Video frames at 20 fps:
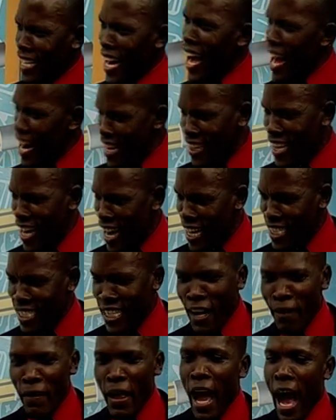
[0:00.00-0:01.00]
I heard that,
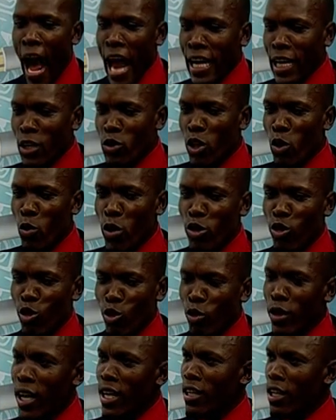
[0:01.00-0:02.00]
yeah. And actually, when you
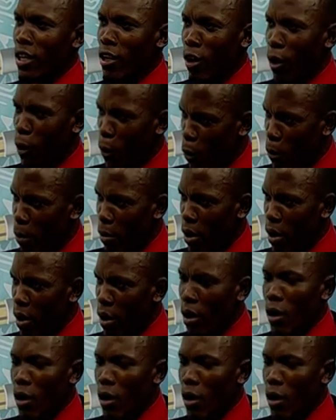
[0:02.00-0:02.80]
look at the globe,